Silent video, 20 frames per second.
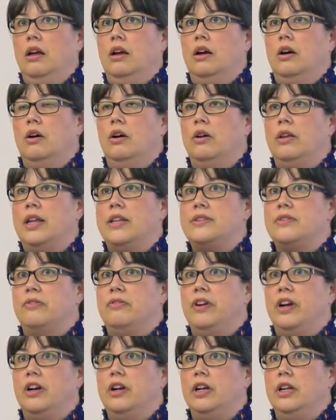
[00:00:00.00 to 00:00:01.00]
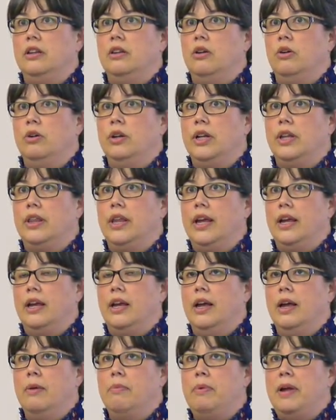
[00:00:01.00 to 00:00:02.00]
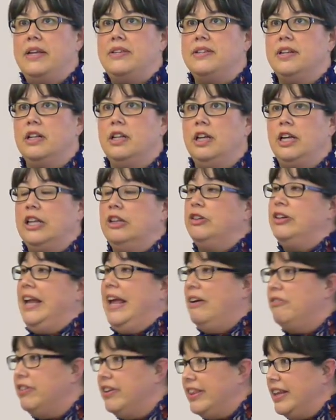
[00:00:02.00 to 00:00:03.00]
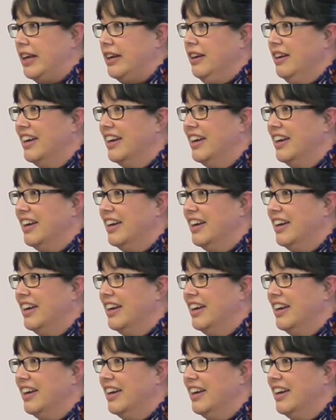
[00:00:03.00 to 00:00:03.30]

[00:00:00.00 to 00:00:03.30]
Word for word: Oh, that's a very loaded thing. Basically, you can learn everything.